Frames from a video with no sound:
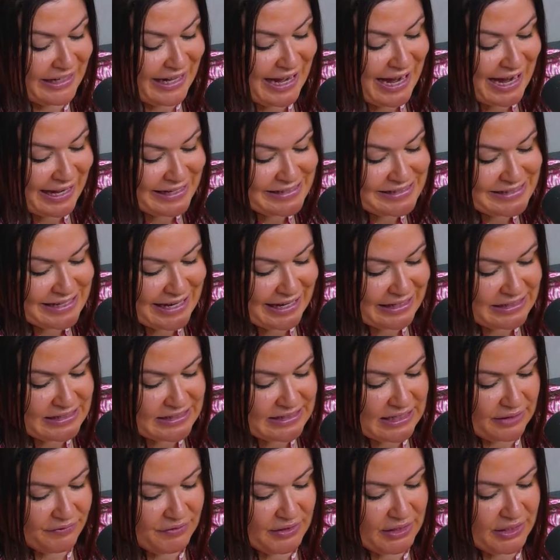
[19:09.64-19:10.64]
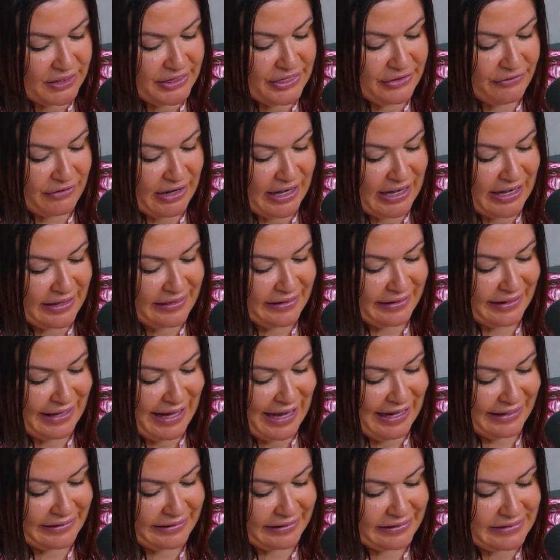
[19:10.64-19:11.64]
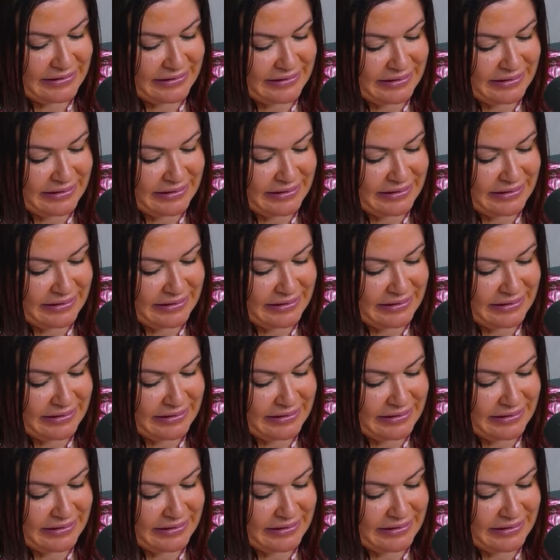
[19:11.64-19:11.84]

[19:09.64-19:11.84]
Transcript: 18-7-3, and then Kayla,